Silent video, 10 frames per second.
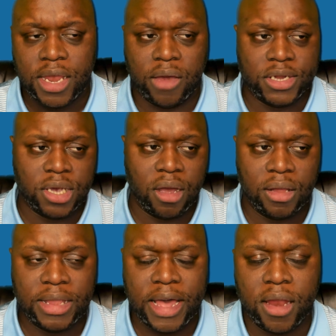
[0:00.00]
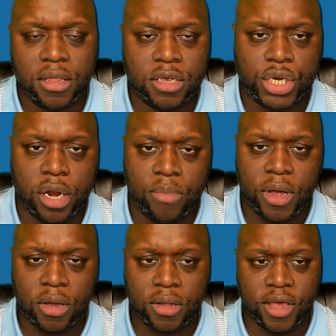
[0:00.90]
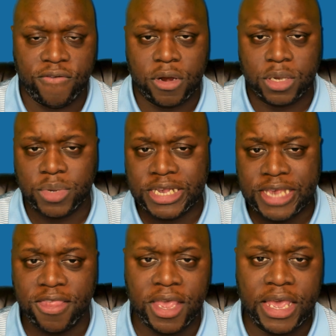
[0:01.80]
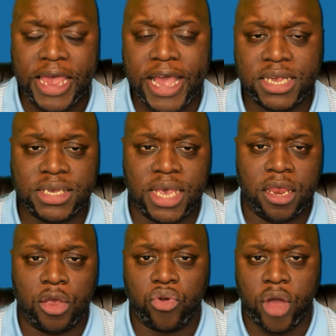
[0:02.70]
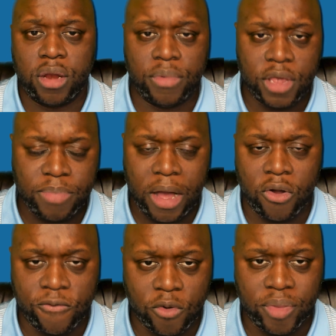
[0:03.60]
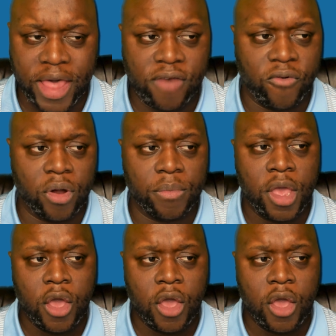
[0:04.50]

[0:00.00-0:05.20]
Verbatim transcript: Now, I talk a lot on this channel about ClickFunnels because I think it has an incredibly powerful platform.